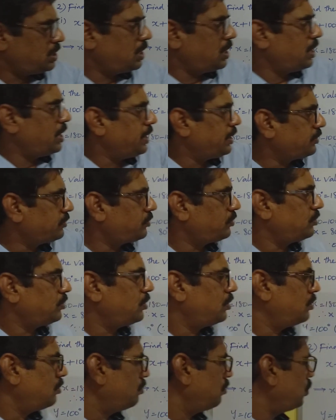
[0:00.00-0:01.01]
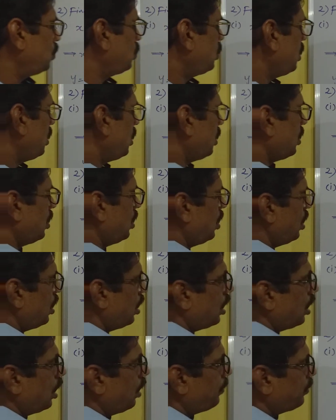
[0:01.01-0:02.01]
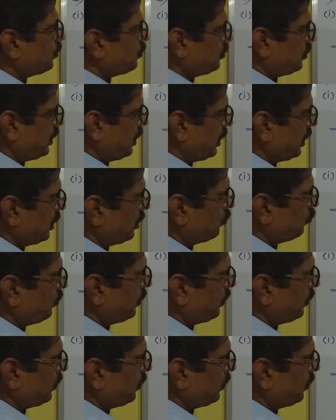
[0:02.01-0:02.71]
and x both are opposite angles.